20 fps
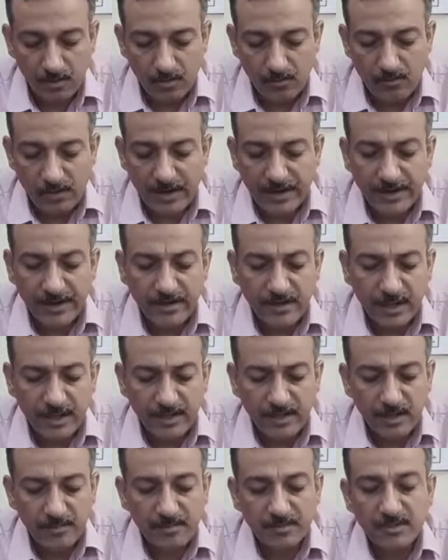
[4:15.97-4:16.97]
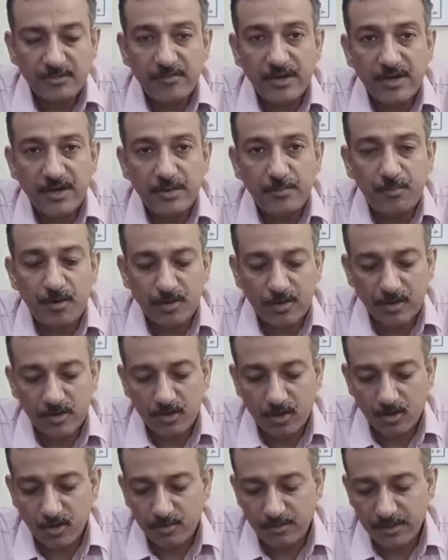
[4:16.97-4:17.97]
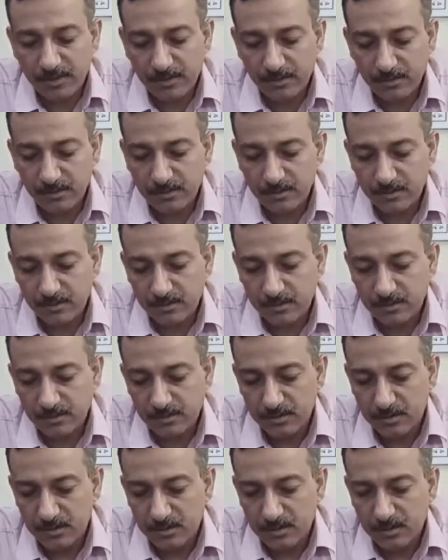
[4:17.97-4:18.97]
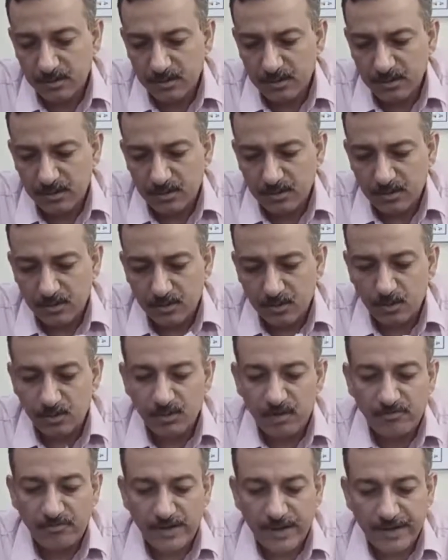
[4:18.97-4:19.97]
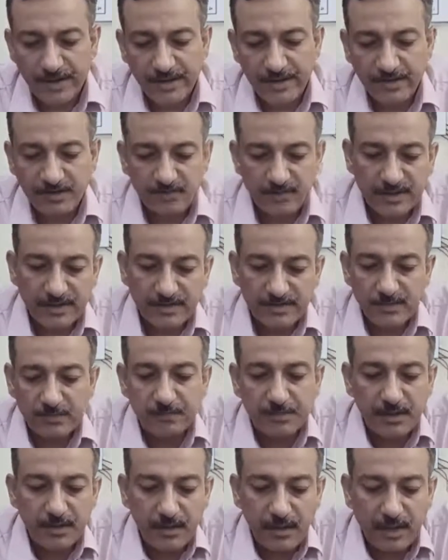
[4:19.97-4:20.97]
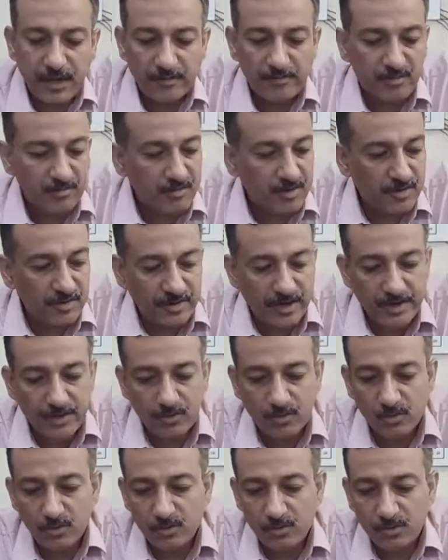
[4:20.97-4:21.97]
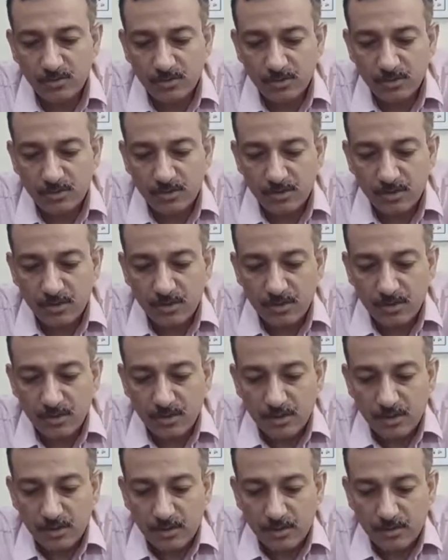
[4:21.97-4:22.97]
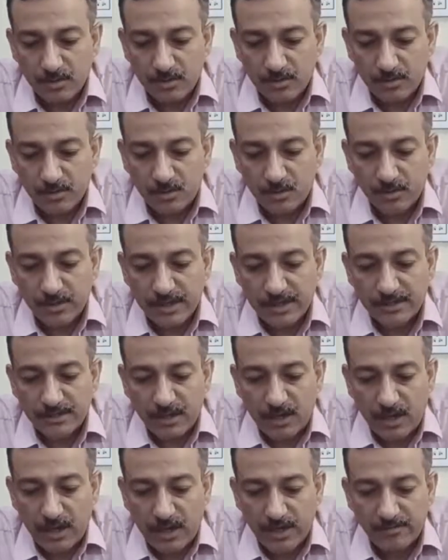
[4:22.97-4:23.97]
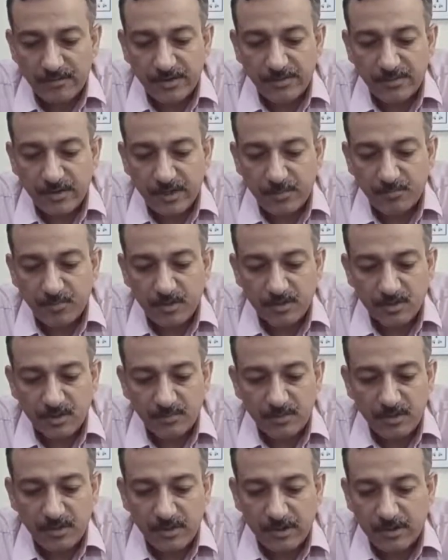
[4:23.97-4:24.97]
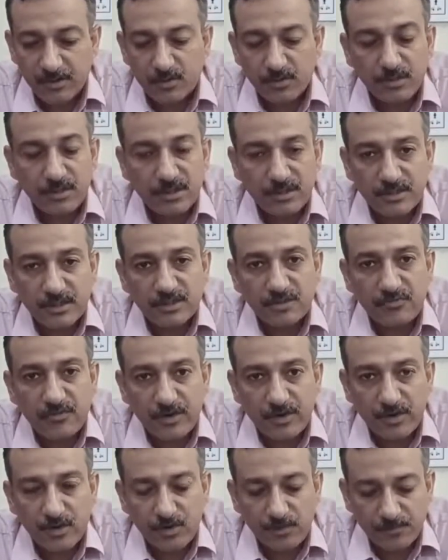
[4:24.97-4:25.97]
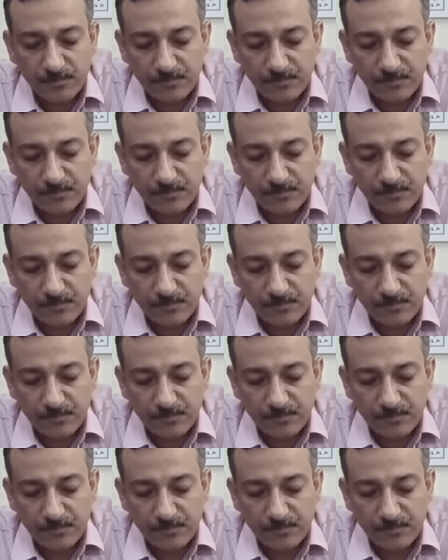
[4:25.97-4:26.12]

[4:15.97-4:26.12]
Wiring diagram is a very important document. Though the wiring is very simple and we will try to showcase everything possible into this video.